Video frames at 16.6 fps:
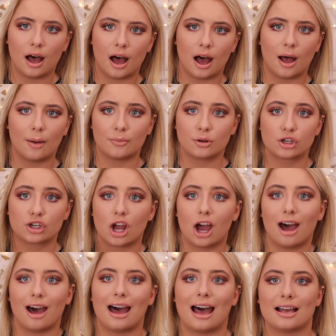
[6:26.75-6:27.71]
um,
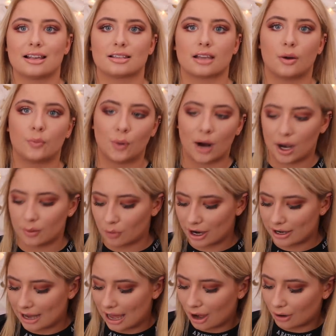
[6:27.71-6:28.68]
shirt as I'm wearing
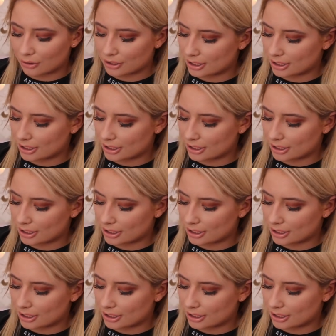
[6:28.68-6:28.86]
right now.